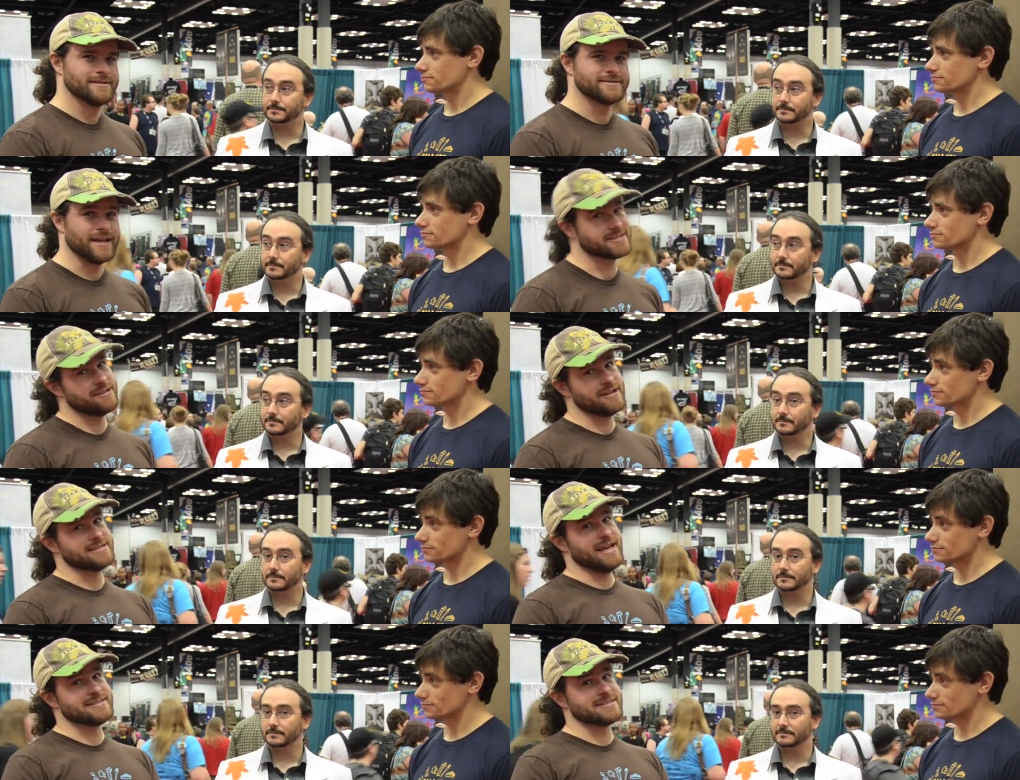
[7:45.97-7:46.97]
Speaker 1: Snakes and
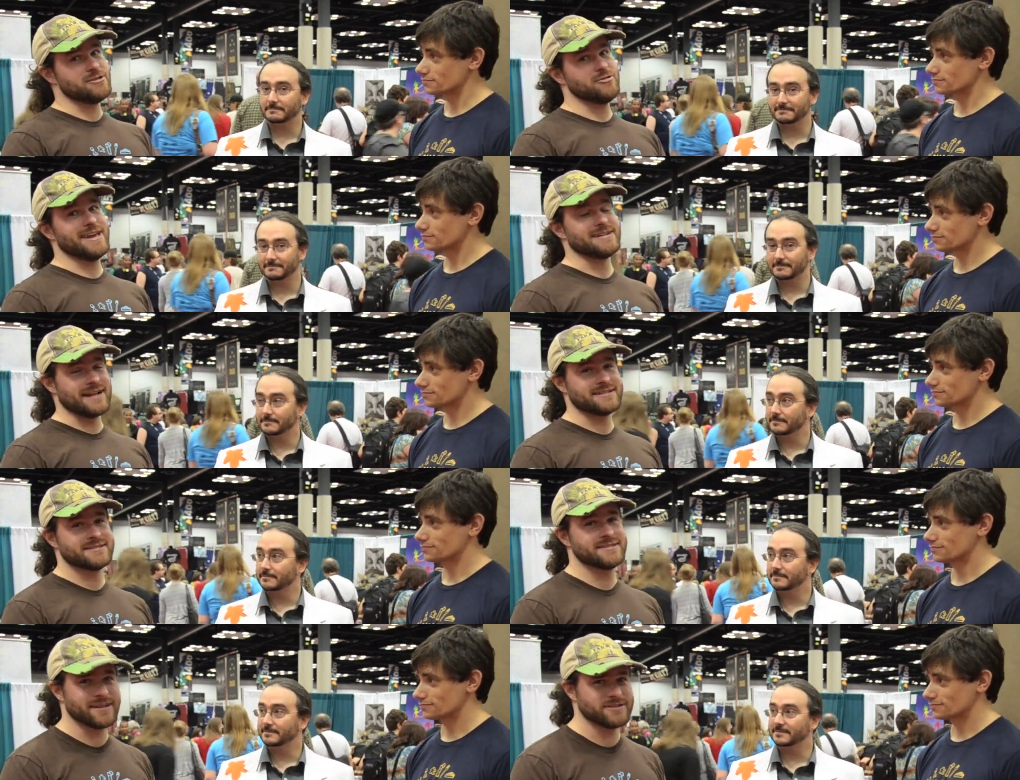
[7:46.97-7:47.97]
Lattes is located
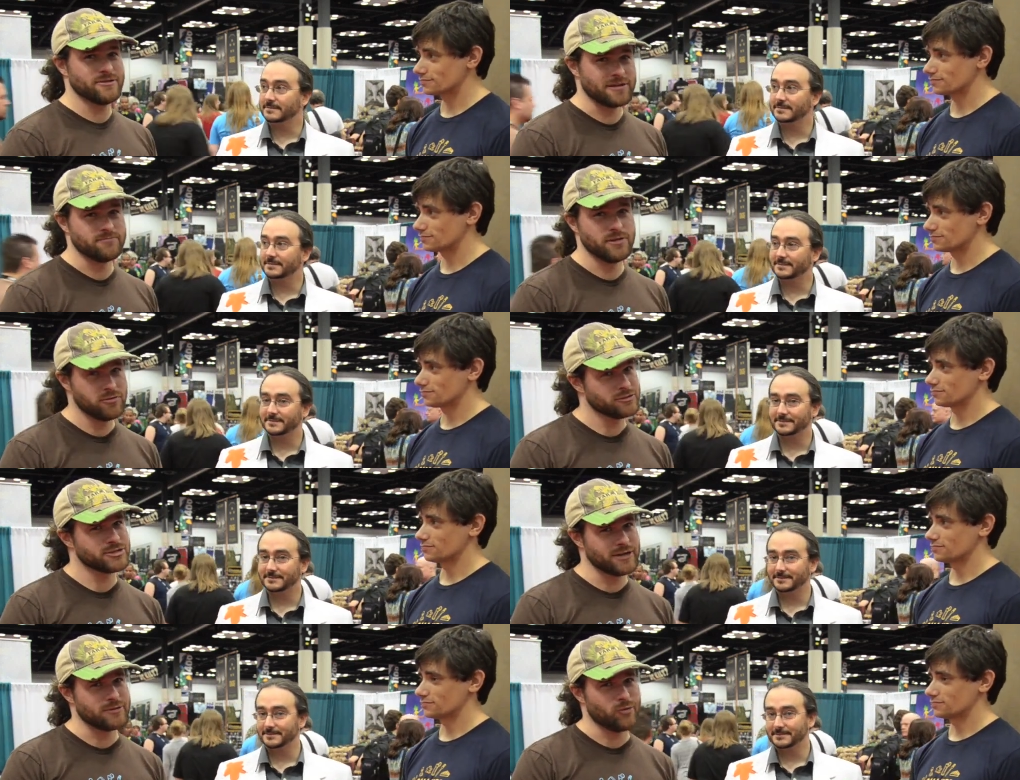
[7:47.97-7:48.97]
at 600 Bloor
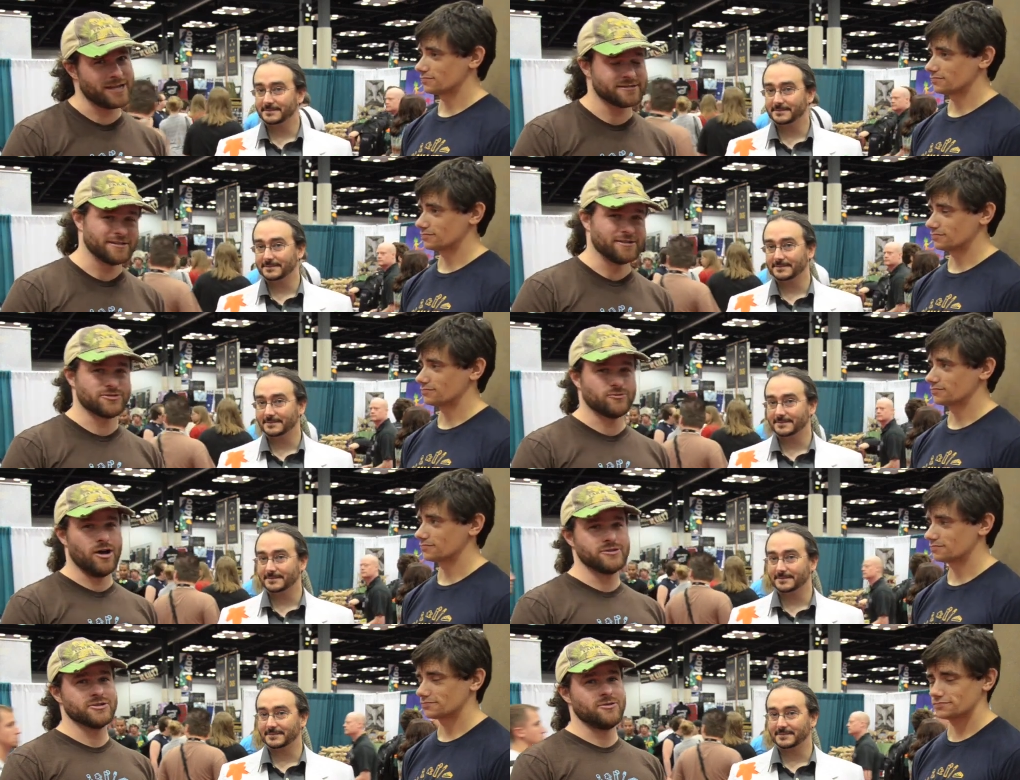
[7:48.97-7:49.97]
Street West in
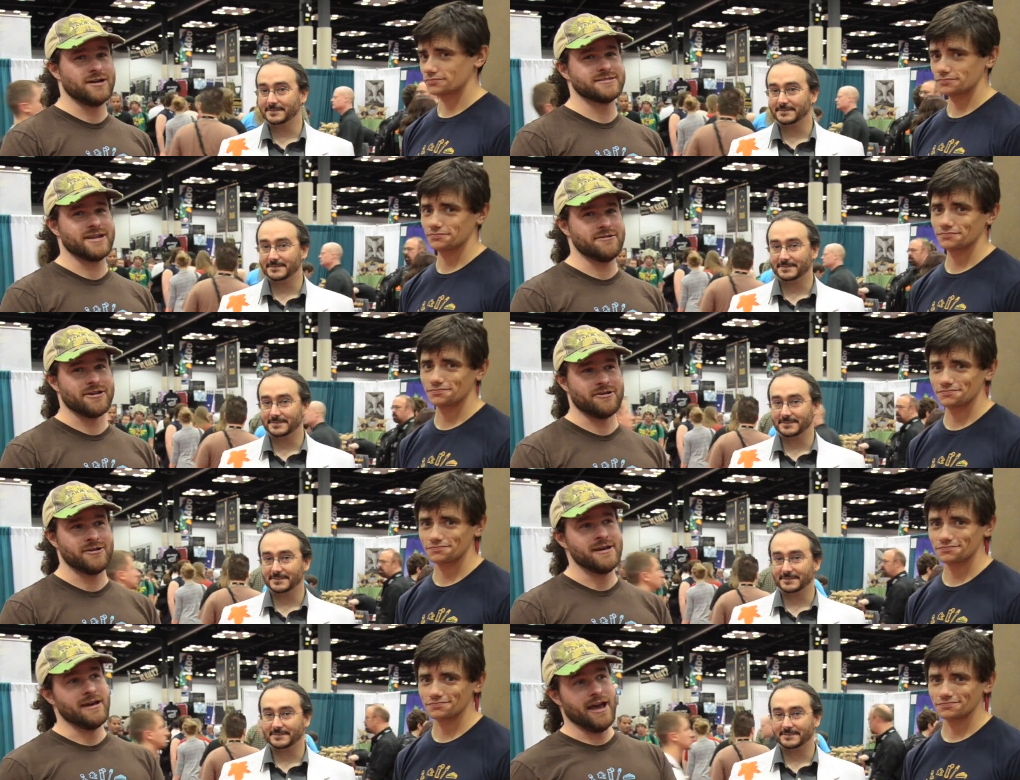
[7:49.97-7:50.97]
Toronto,
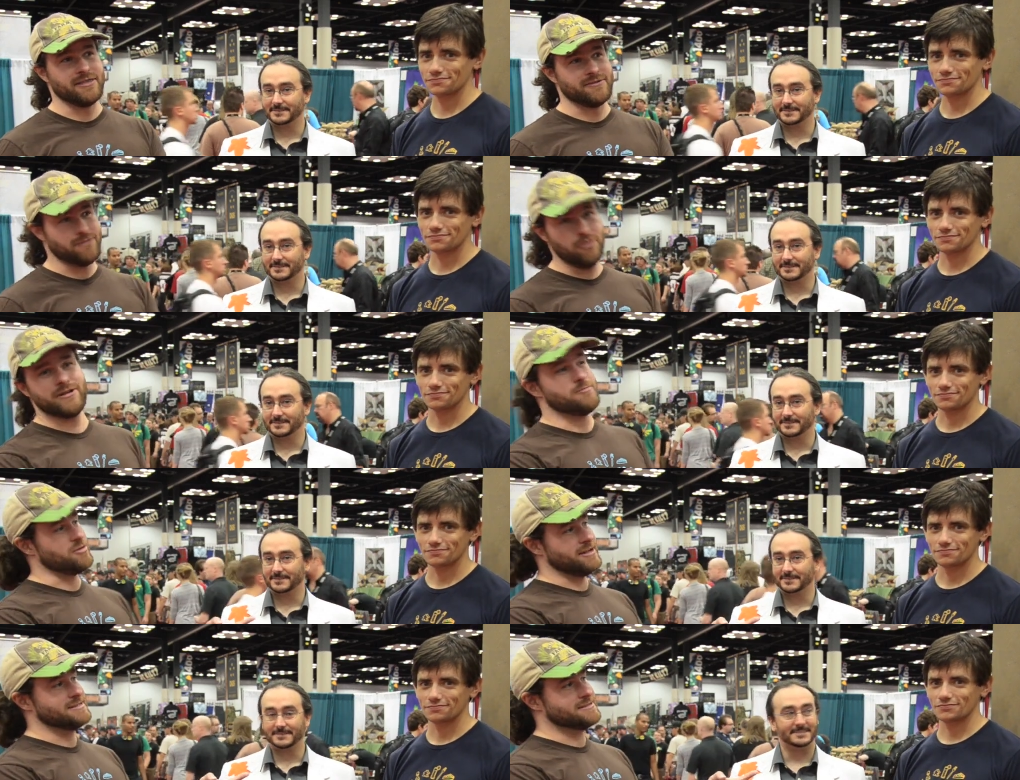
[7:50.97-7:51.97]
Ontario. And the phone number is